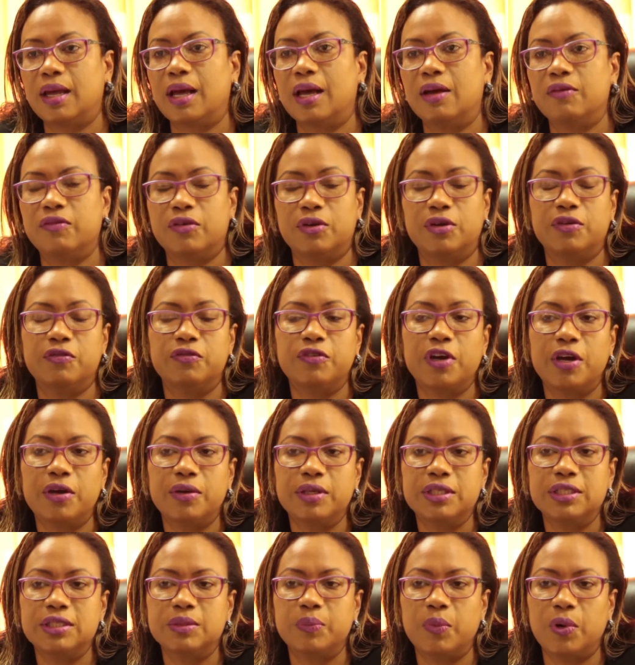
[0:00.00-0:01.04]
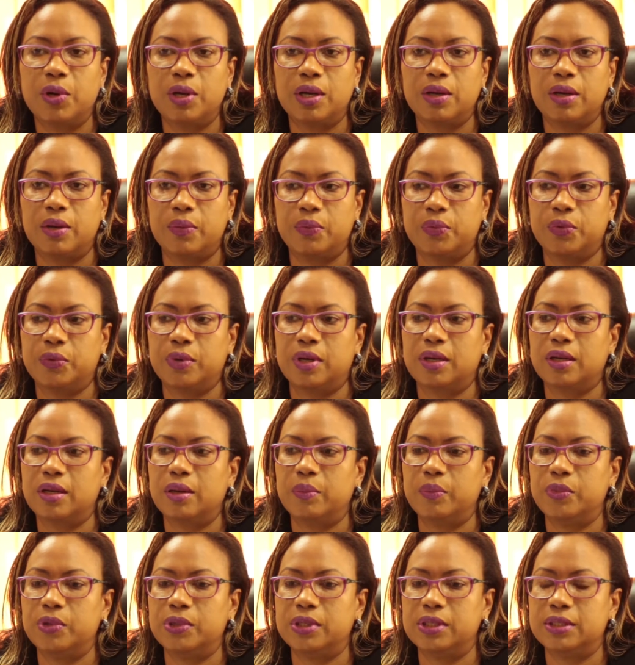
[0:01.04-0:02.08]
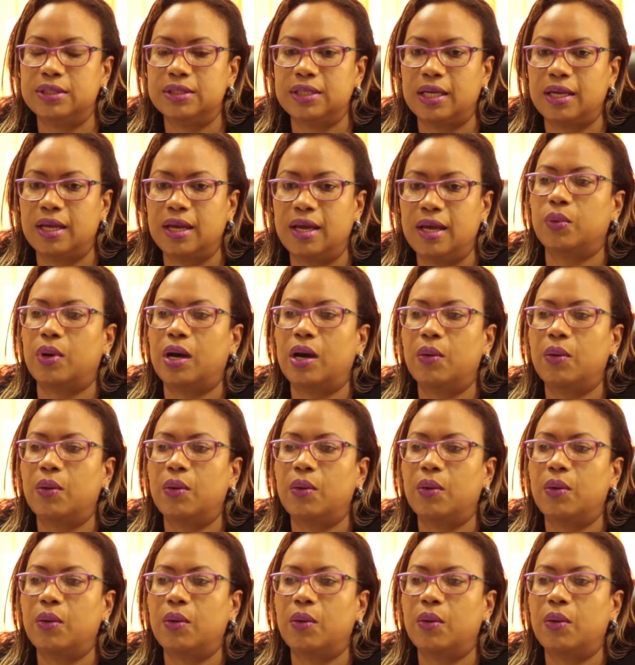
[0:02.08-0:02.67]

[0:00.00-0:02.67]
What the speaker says: have on a very small rural community.